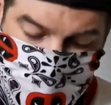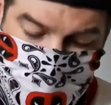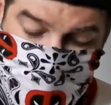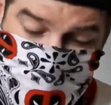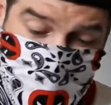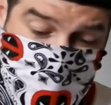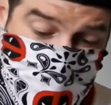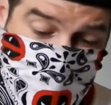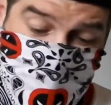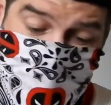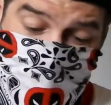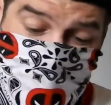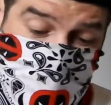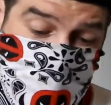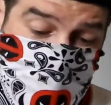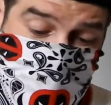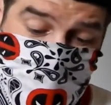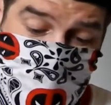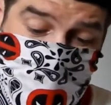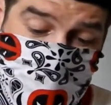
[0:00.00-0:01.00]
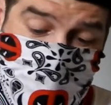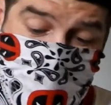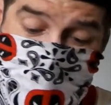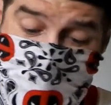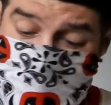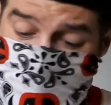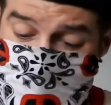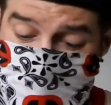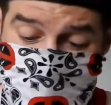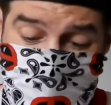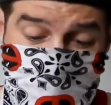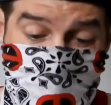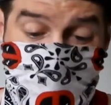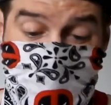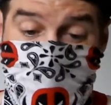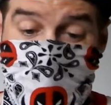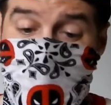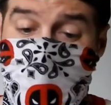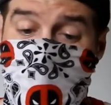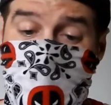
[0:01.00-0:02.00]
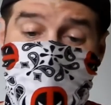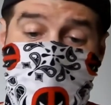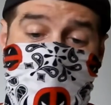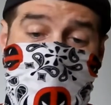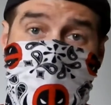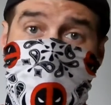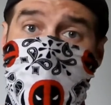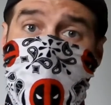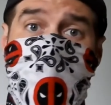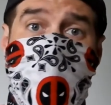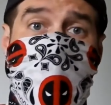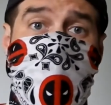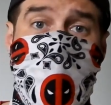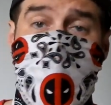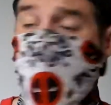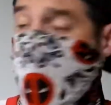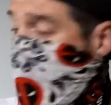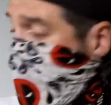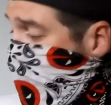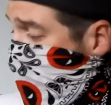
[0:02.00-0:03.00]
He did a very good job packing them up. They're all bag and boarded.